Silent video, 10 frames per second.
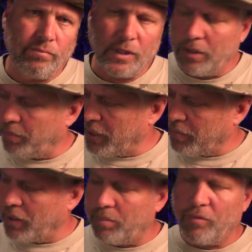going to pick
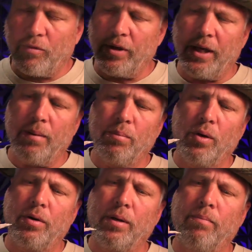them up before they get
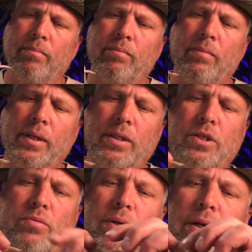broken. Like
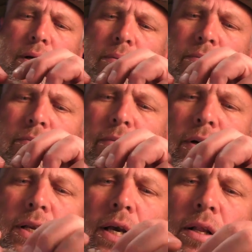this one here,
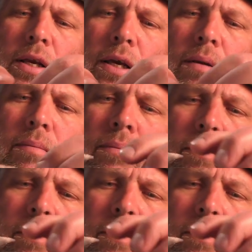very delicate.